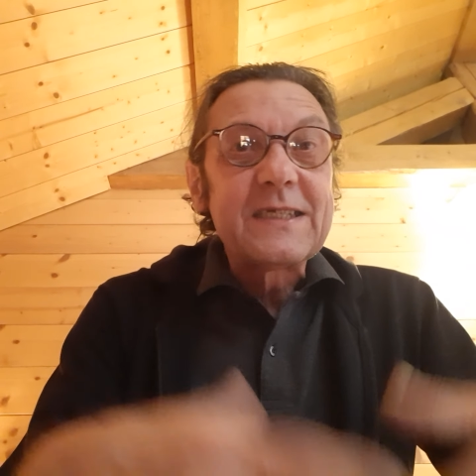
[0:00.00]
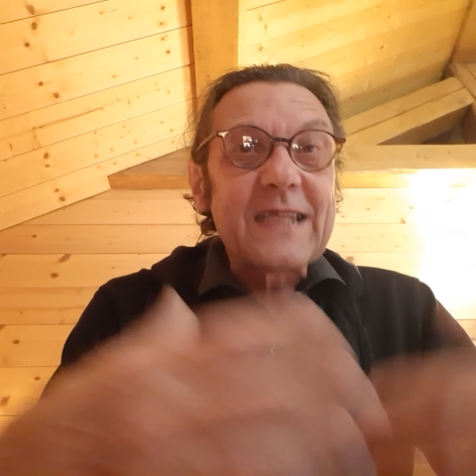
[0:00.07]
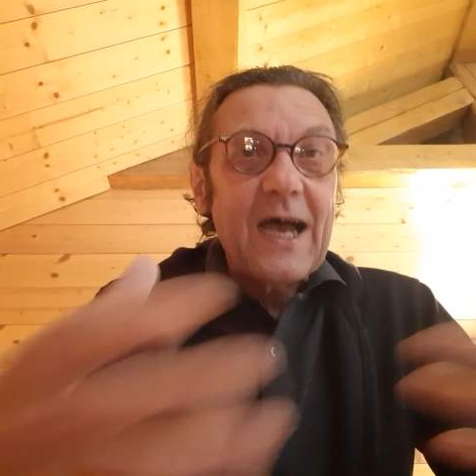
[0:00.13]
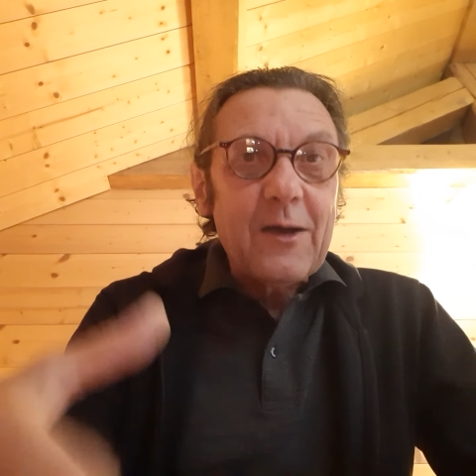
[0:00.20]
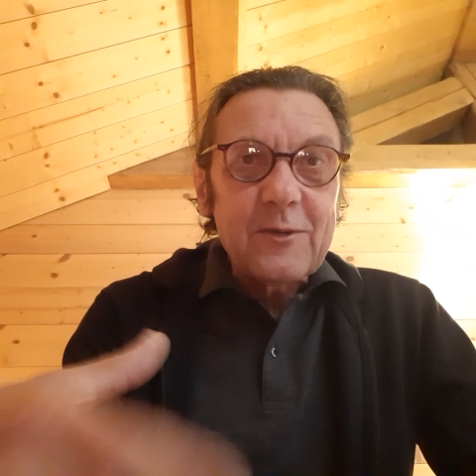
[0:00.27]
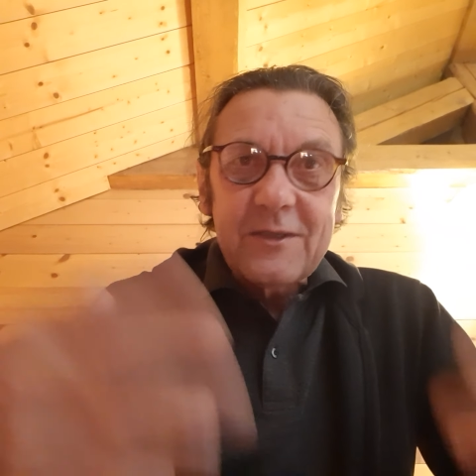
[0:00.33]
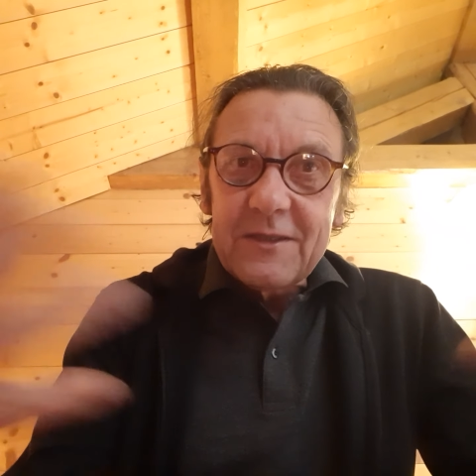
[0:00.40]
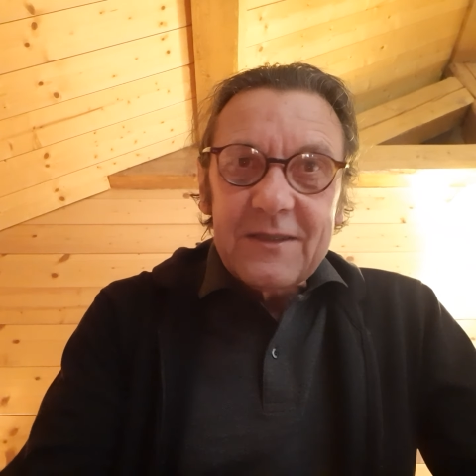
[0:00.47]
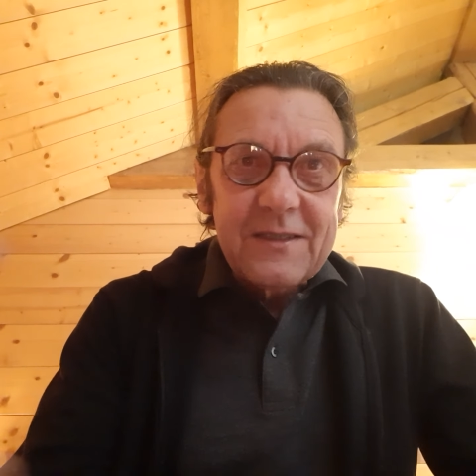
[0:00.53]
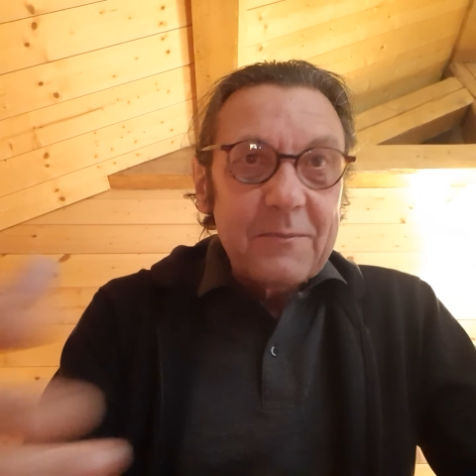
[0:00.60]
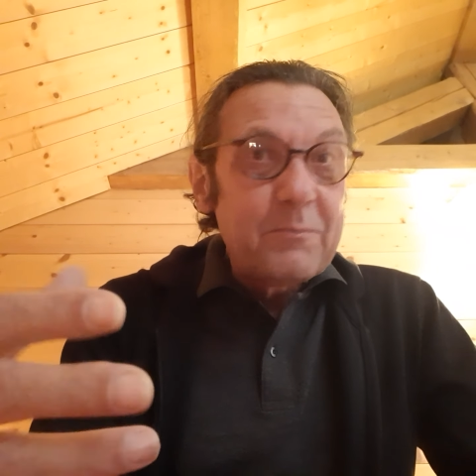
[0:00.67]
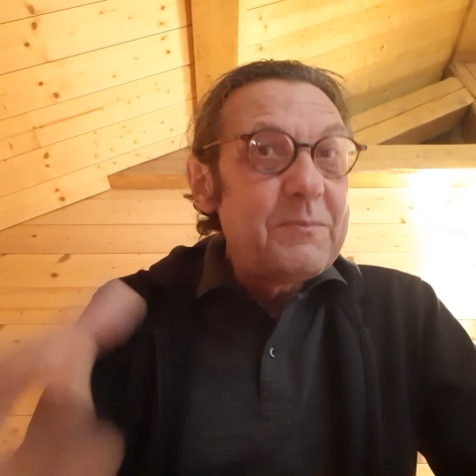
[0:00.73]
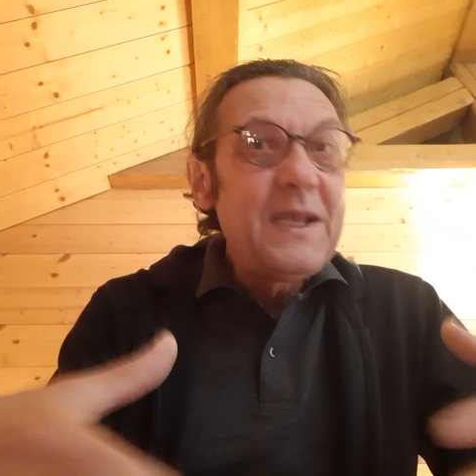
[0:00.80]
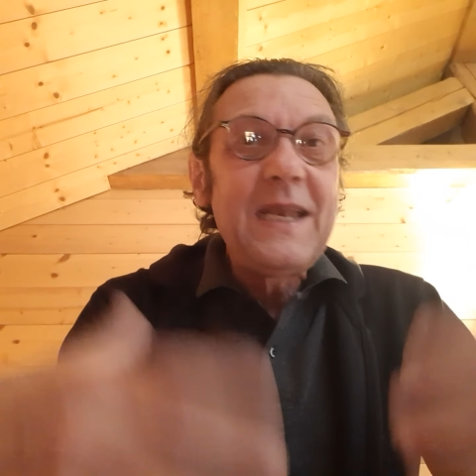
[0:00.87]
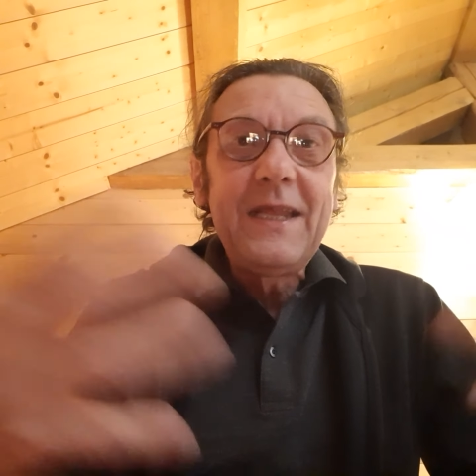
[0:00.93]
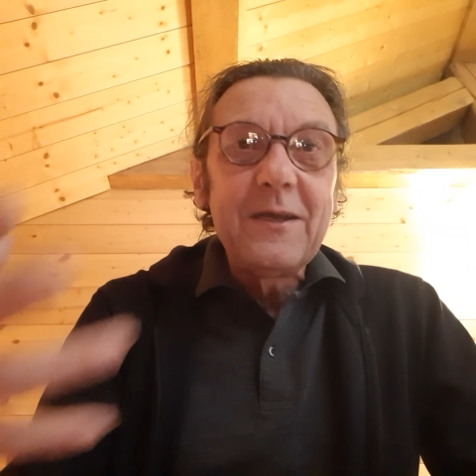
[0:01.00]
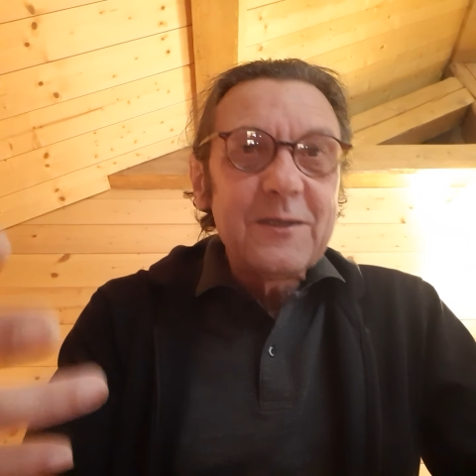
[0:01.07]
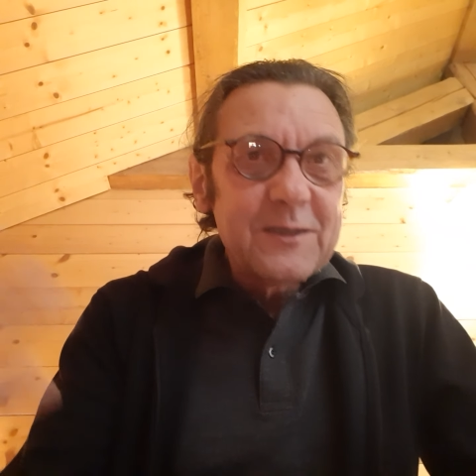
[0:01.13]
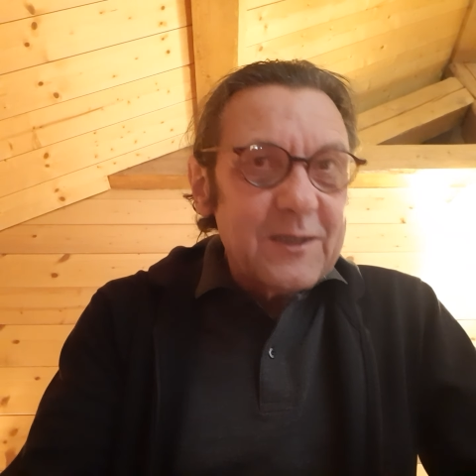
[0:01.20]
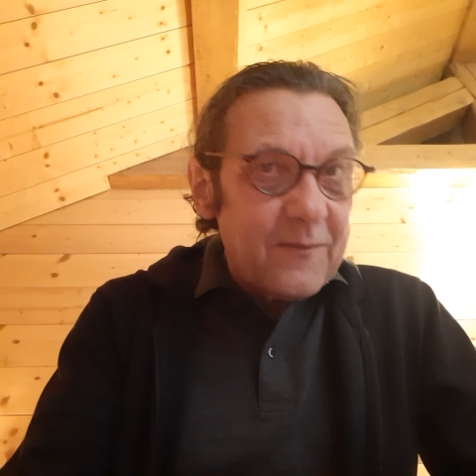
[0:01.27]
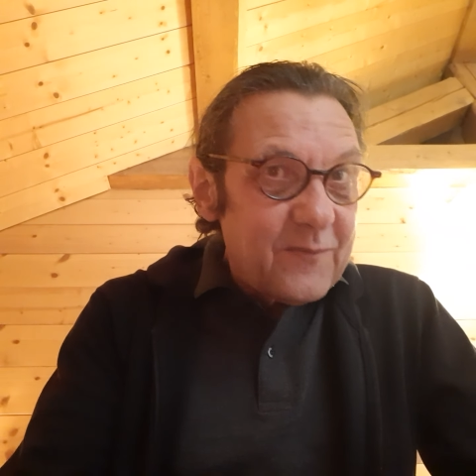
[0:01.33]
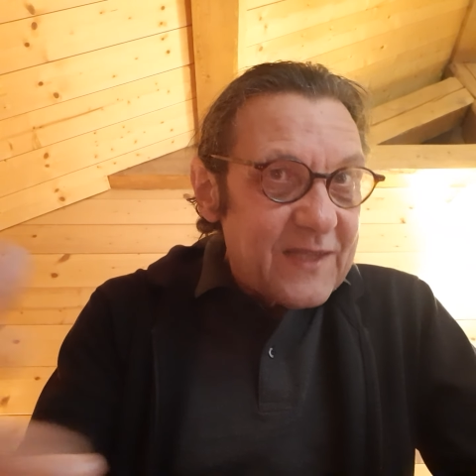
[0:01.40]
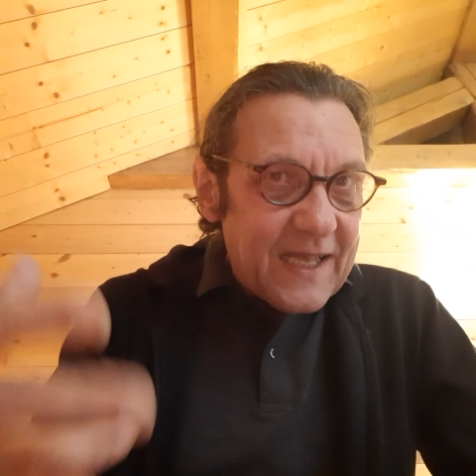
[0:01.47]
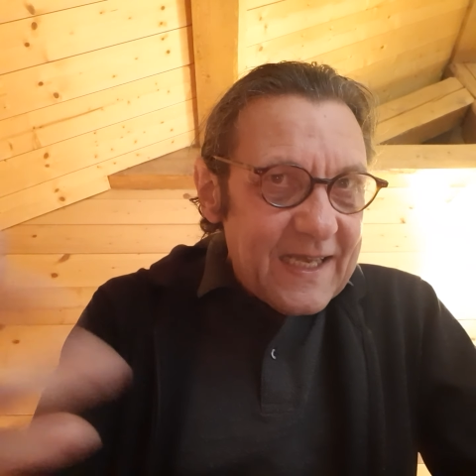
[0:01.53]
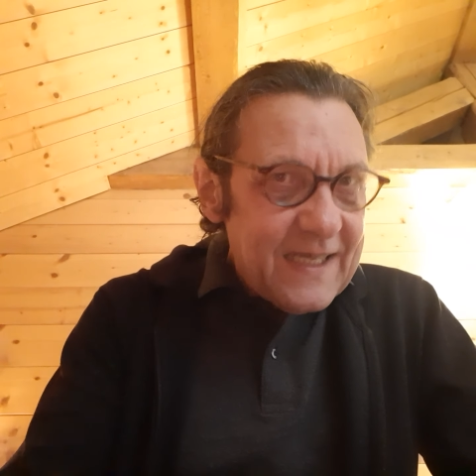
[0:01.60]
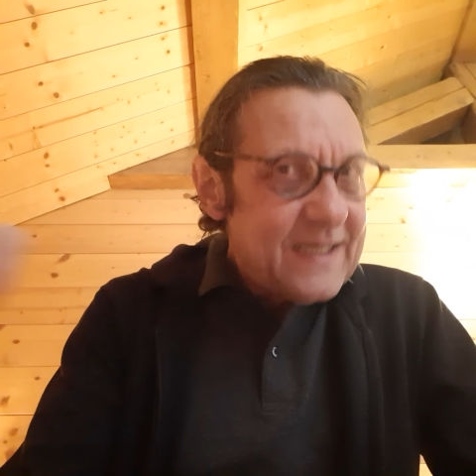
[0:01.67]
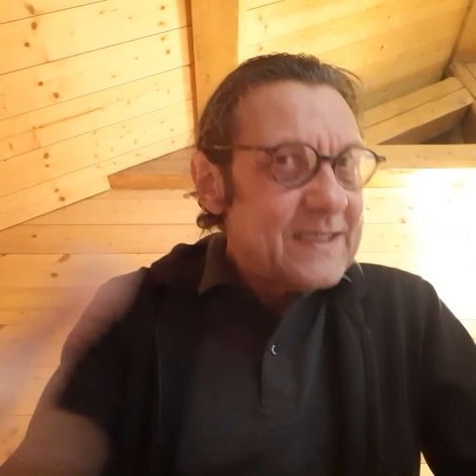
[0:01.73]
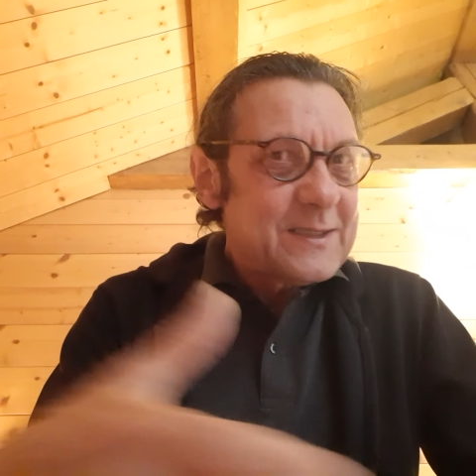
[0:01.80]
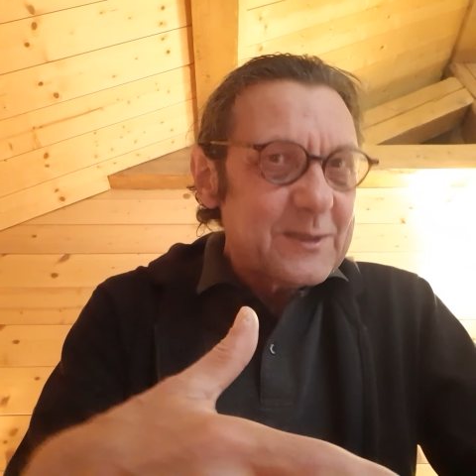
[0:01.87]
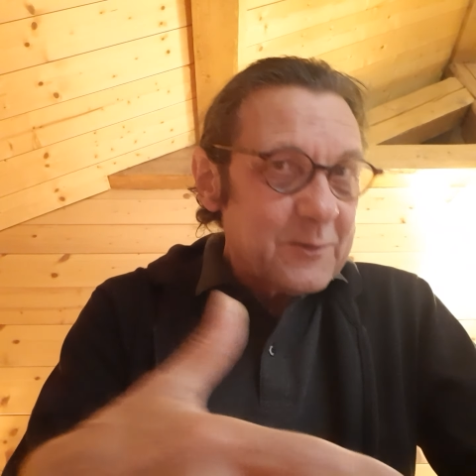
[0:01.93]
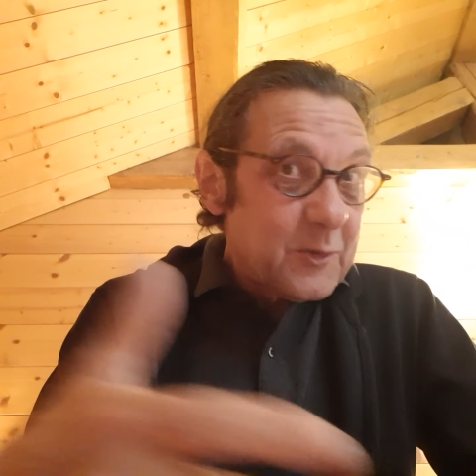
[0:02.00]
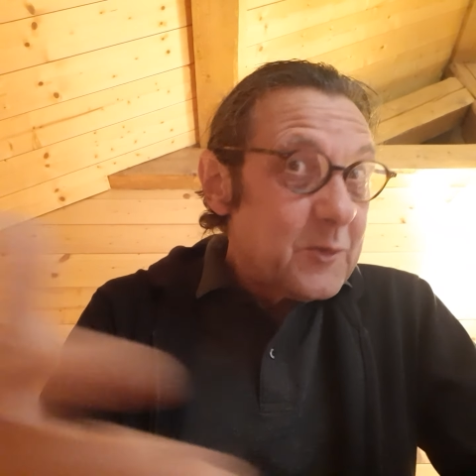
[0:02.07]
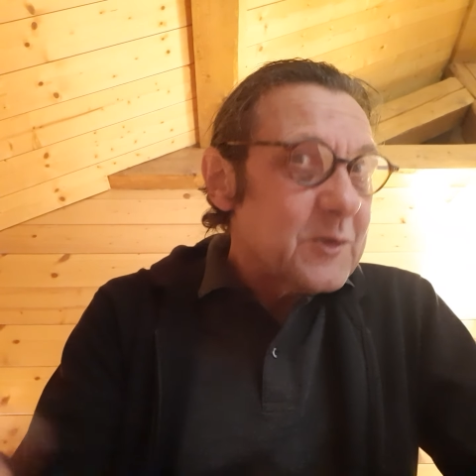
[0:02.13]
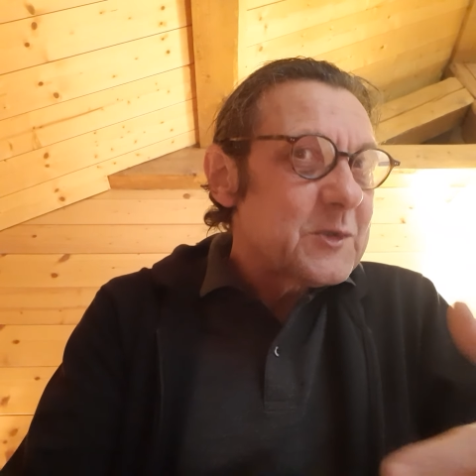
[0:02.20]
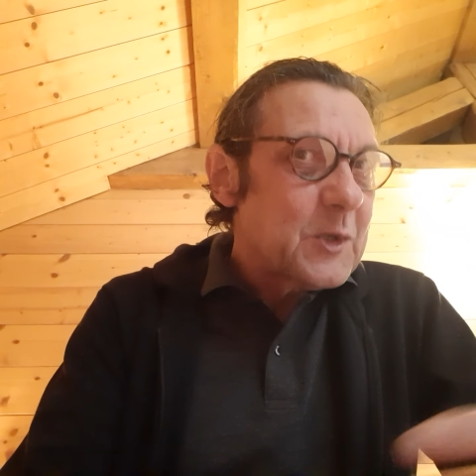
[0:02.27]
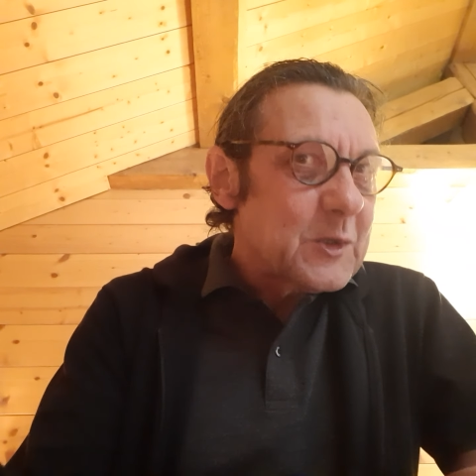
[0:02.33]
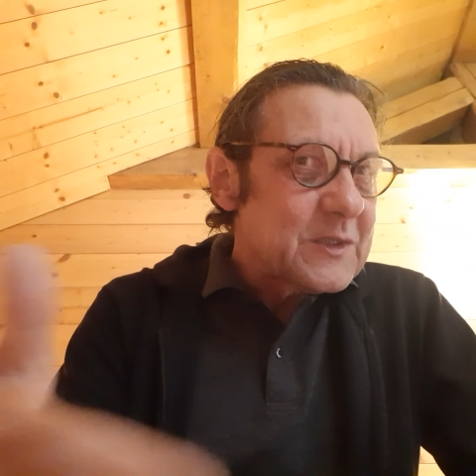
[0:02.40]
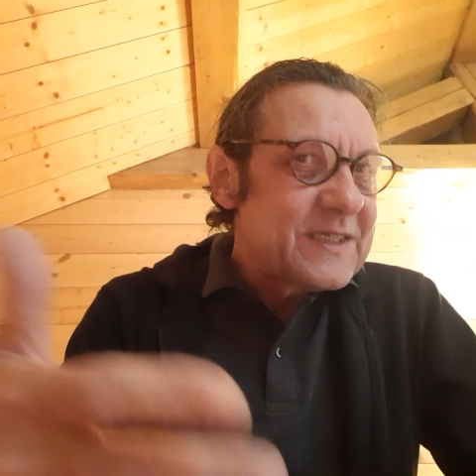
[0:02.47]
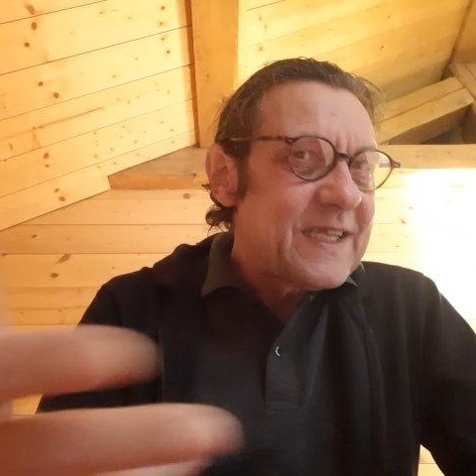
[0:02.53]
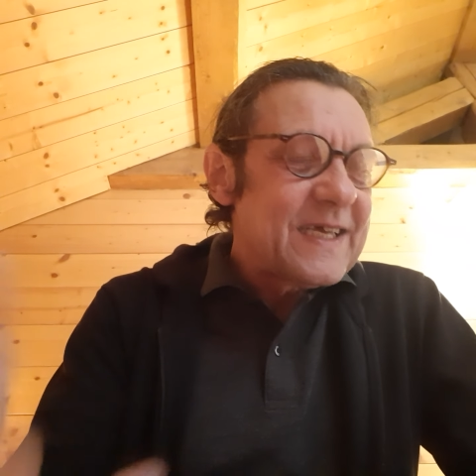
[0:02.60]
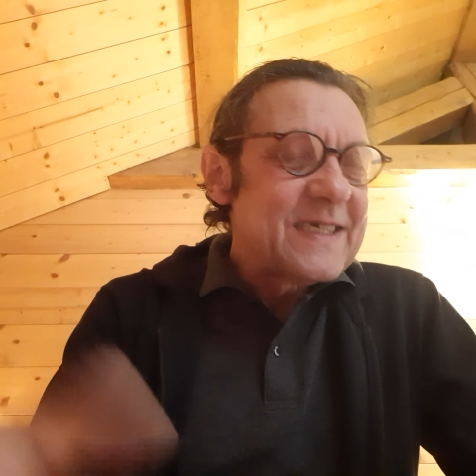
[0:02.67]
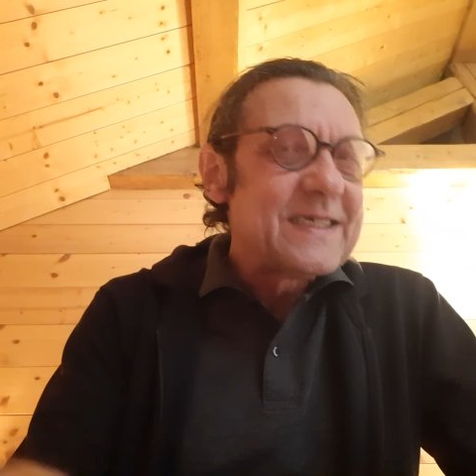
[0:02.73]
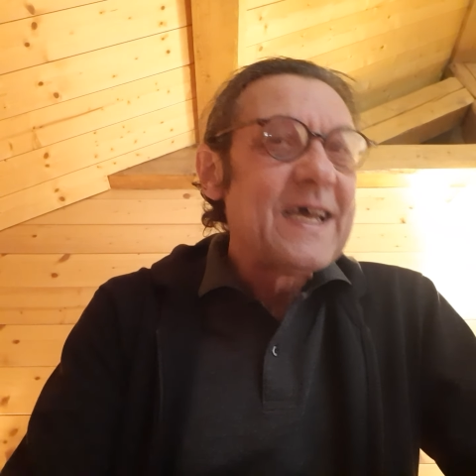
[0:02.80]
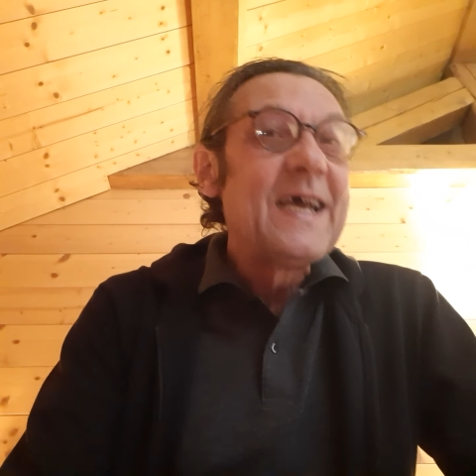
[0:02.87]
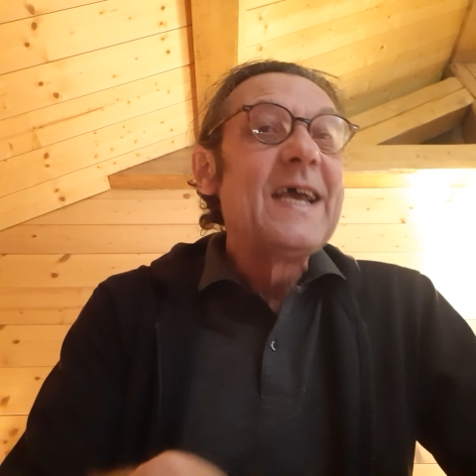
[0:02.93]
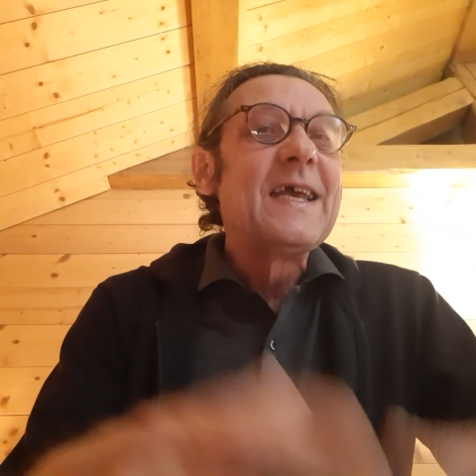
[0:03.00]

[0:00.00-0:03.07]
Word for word: thousands of billions of days, Earth days.